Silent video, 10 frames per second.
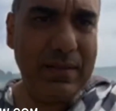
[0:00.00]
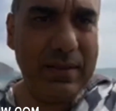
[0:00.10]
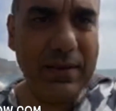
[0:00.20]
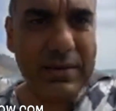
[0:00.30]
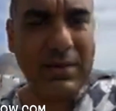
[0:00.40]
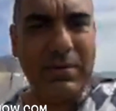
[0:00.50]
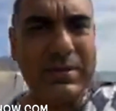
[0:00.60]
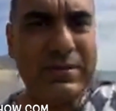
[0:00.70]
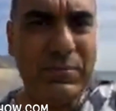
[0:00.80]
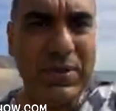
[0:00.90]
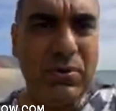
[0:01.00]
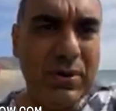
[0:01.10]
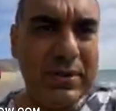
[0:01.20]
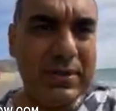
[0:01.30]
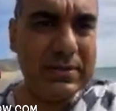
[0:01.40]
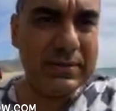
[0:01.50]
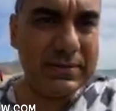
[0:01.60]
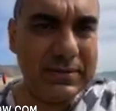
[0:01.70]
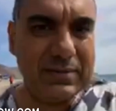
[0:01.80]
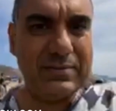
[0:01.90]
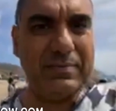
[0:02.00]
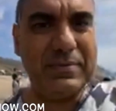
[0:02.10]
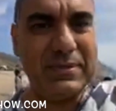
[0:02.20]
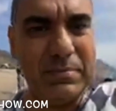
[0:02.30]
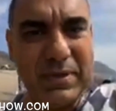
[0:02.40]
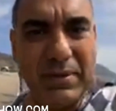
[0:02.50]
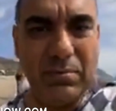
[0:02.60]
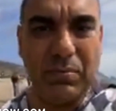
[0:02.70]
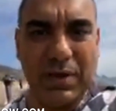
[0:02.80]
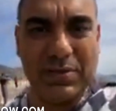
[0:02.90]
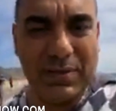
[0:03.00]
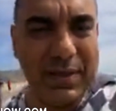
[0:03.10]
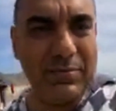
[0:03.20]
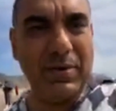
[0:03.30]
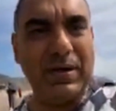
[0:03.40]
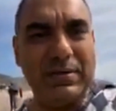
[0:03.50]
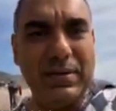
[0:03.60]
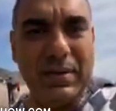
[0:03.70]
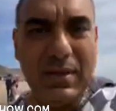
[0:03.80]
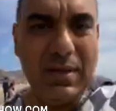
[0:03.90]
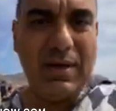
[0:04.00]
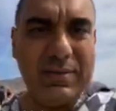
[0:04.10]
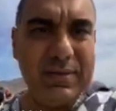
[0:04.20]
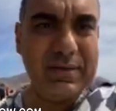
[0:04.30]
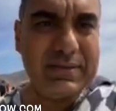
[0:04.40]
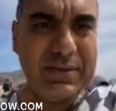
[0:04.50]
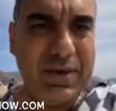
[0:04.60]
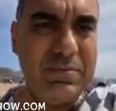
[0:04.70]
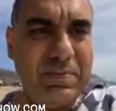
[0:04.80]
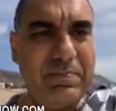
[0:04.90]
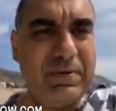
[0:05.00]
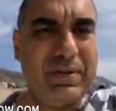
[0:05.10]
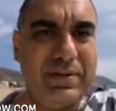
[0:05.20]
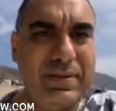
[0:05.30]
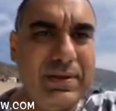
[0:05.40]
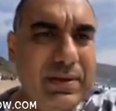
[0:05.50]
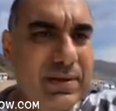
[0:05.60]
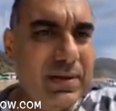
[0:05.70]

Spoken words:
Okay, well, it's recording. Somebody will watch it later on. That can scare people, I think.